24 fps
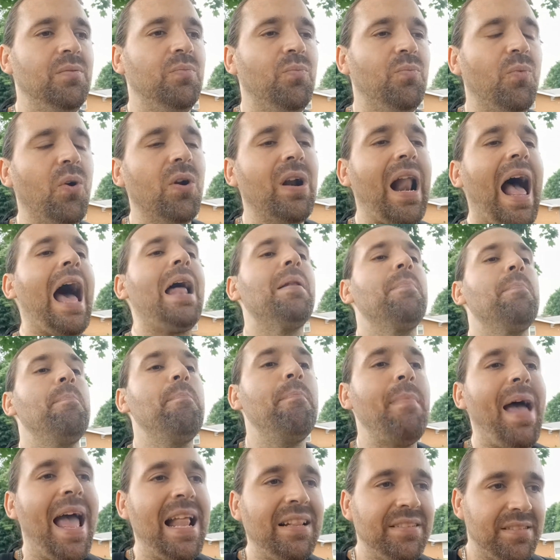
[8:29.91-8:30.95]
we're not
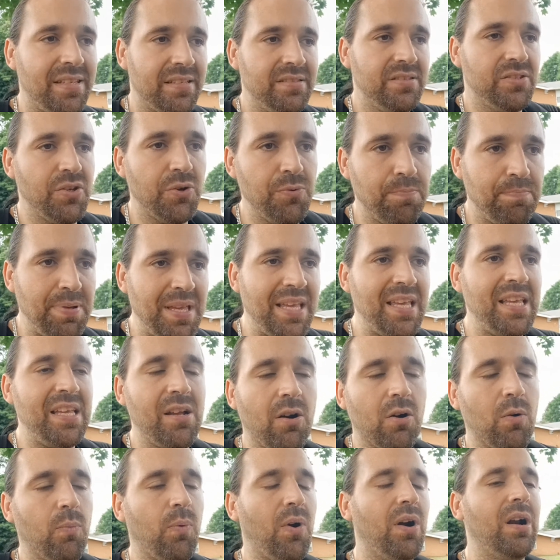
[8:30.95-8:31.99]
meant to be
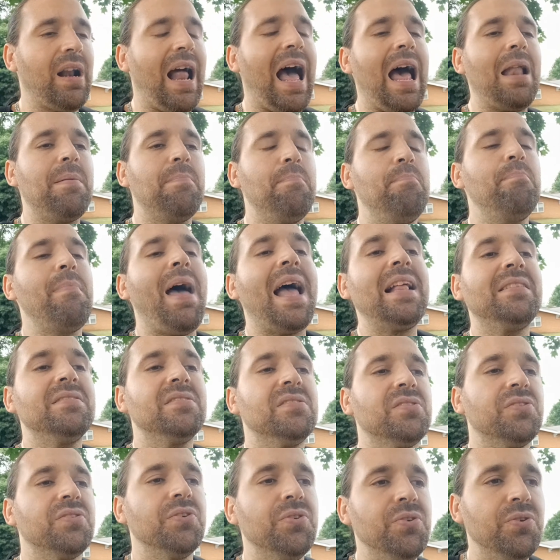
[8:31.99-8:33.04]
or we're not meant
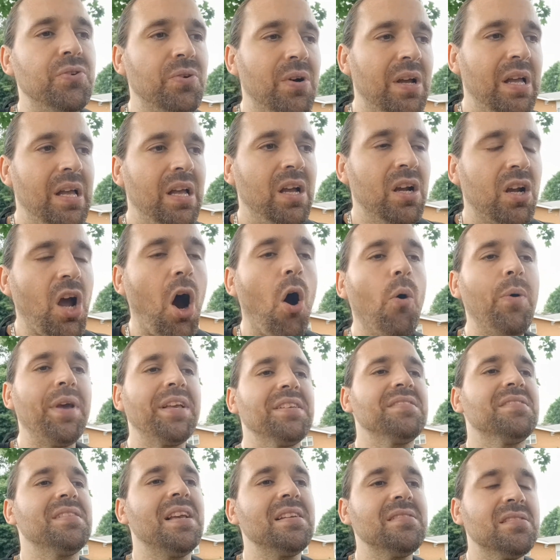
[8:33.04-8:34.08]
to
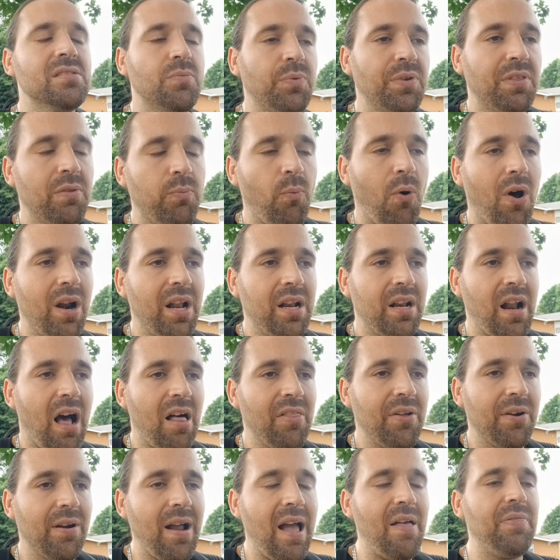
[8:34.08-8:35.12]
coexist with one
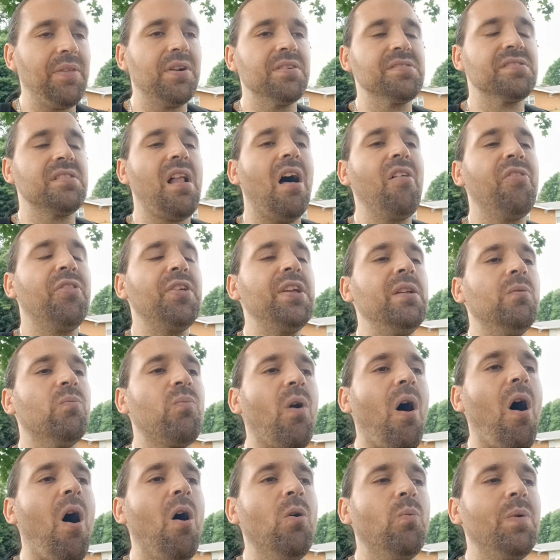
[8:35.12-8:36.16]
another. And there's nothing
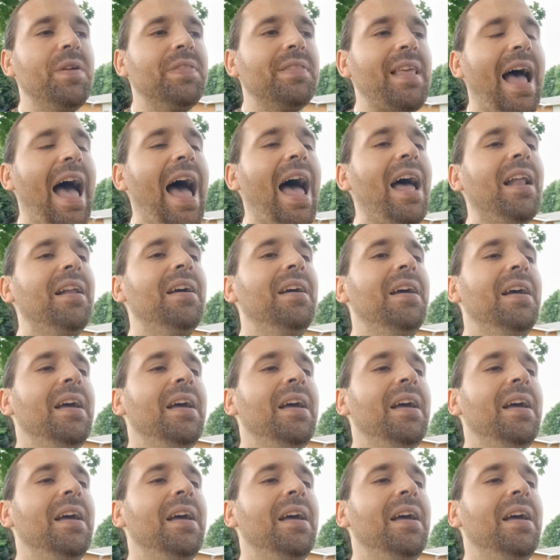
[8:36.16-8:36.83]
wrong with that.